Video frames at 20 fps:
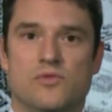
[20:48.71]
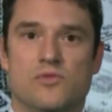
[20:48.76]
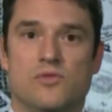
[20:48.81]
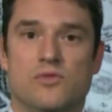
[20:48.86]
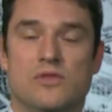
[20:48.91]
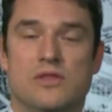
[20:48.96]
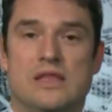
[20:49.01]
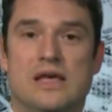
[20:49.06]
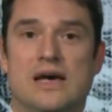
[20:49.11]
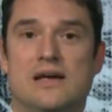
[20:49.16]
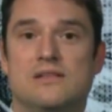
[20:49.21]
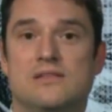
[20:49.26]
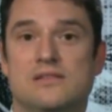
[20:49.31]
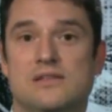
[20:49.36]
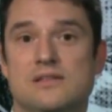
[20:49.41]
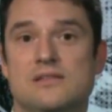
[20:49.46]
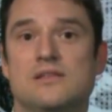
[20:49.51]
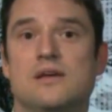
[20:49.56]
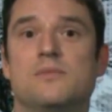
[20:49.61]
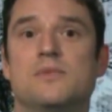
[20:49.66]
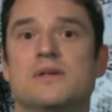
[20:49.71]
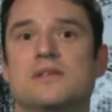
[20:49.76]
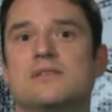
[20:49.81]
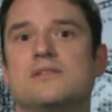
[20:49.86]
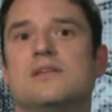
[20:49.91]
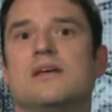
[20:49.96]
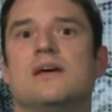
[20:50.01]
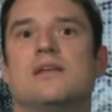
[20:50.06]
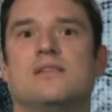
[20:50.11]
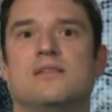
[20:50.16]
that to some
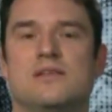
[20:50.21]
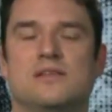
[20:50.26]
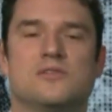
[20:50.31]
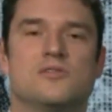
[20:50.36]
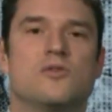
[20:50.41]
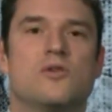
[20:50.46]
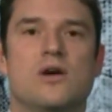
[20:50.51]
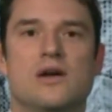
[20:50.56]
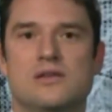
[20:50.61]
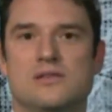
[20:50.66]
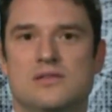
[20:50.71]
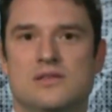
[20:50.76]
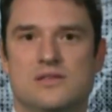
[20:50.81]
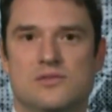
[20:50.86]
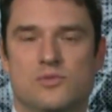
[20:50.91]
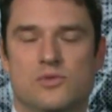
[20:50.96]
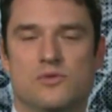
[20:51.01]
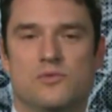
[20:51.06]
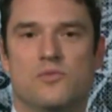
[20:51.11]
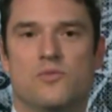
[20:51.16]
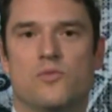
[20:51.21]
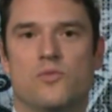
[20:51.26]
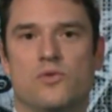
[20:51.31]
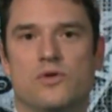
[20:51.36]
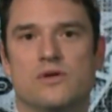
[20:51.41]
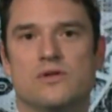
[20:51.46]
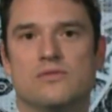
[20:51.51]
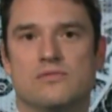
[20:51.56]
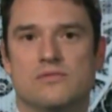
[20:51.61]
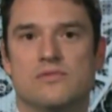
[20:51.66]
extent these crises
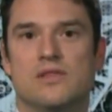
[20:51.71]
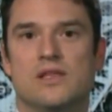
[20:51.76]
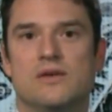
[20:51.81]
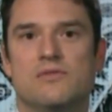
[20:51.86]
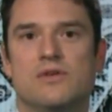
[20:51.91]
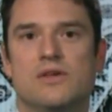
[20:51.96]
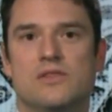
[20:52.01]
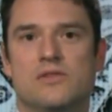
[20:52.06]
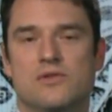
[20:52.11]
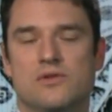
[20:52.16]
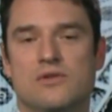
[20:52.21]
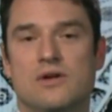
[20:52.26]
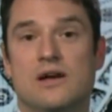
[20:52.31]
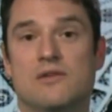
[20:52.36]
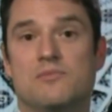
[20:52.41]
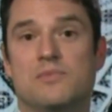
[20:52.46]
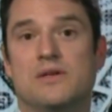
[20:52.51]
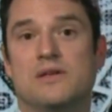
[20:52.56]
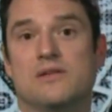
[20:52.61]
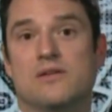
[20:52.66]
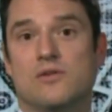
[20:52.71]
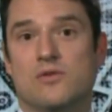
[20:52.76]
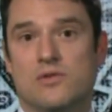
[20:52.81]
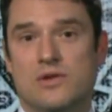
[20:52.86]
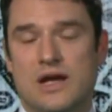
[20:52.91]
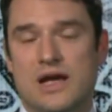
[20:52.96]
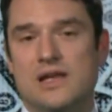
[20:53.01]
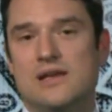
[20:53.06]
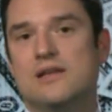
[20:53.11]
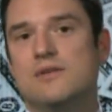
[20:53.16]
we're living through have been
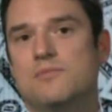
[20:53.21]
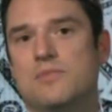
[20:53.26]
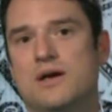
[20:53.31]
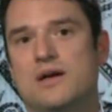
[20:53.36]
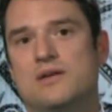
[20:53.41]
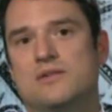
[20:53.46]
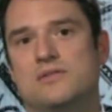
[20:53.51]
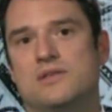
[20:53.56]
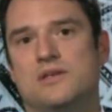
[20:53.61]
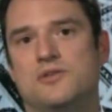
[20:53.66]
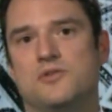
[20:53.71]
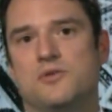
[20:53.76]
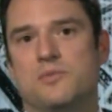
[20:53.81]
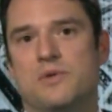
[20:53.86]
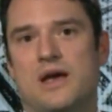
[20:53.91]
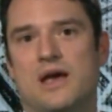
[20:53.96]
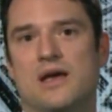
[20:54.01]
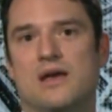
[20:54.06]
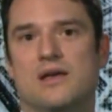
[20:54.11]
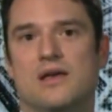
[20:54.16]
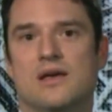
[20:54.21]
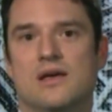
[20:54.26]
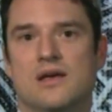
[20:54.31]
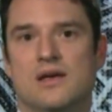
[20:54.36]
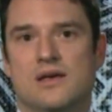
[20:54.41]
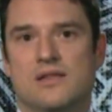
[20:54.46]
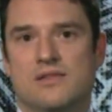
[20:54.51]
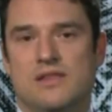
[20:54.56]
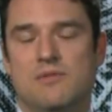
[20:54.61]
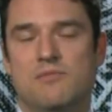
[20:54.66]
created by our central bank,
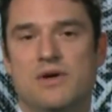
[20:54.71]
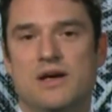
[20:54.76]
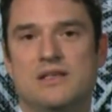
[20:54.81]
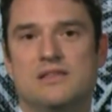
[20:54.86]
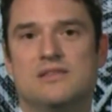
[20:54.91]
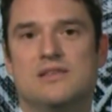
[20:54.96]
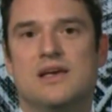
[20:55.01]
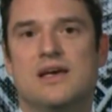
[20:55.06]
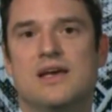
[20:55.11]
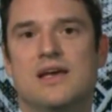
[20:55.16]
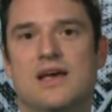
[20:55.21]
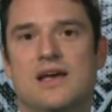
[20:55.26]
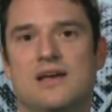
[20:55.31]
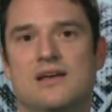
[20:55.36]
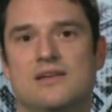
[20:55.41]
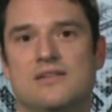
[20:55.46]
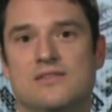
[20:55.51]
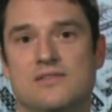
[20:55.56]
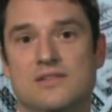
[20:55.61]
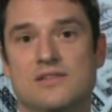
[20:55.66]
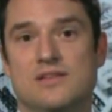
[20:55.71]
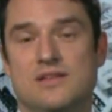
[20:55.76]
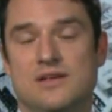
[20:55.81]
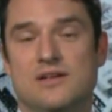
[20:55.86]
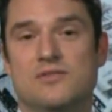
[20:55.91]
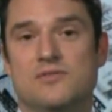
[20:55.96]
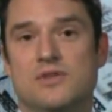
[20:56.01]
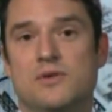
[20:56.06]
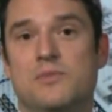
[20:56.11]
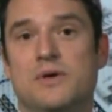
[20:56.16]
they might say, you
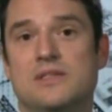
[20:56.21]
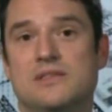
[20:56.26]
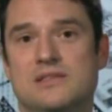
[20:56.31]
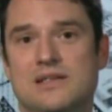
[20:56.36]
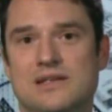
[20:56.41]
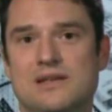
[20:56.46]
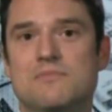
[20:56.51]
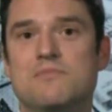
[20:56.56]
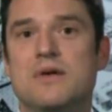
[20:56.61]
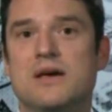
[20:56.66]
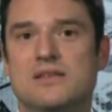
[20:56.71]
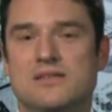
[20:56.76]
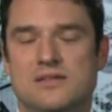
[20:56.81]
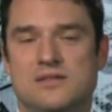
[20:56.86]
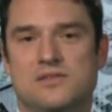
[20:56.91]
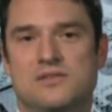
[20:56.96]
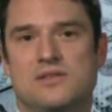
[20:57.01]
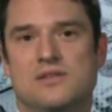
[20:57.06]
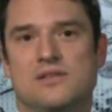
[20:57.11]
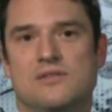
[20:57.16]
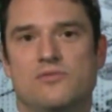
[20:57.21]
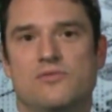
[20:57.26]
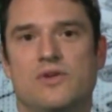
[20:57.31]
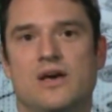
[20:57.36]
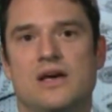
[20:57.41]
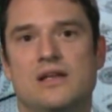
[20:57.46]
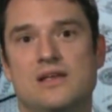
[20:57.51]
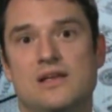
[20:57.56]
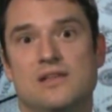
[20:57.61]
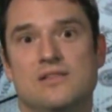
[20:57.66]
know, they might send a message to the
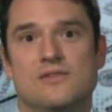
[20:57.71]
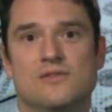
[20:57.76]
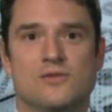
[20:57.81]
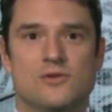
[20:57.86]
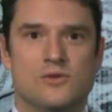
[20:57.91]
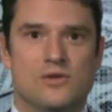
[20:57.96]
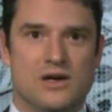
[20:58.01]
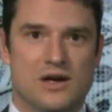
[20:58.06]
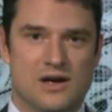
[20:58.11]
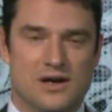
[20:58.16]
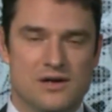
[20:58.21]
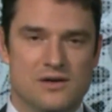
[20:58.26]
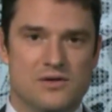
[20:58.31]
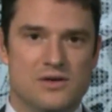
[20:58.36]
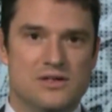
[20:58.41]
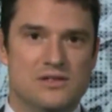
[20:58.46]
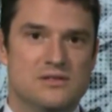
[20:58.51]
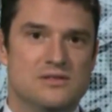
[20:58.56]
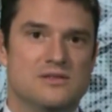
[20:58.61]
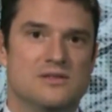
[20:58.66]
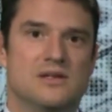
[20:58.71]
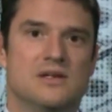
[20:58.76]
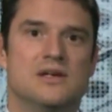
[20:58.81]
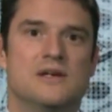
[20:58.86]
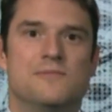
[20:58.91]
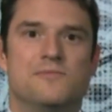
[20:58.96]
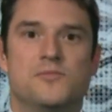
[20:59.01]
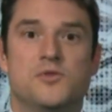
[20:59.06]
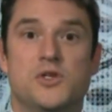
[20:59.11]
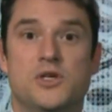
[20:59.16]
Fed either through Congress,
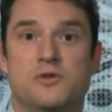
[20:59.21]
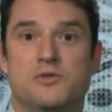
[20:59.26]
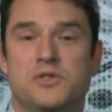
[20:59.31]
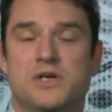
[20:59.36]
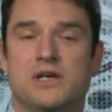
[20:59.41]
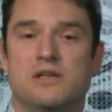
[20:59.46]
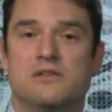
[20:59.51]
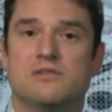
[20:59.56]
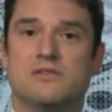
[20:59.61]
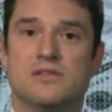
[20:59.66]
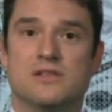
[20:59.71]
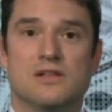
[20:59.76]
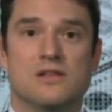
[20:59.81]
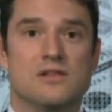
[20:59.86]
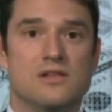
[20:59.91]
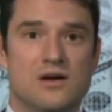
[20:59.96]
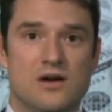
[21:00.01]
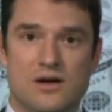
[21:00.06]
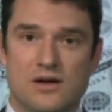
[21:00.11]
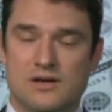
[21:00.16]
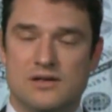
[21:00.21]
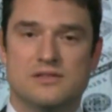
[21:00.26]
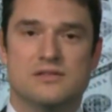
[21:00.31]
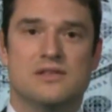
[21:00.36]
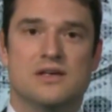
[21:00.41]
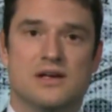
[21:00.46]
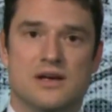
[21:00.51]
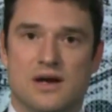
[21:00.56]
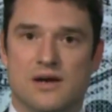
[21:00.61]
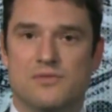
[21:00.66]
you know, changing the laws
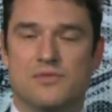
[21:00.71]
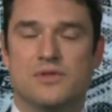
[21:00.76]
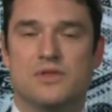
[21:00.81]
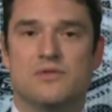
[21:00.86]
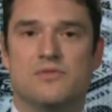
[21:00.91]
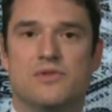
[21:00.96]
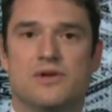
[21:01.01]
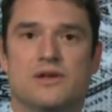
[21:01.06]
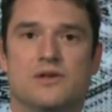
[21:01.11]
that govern the Federal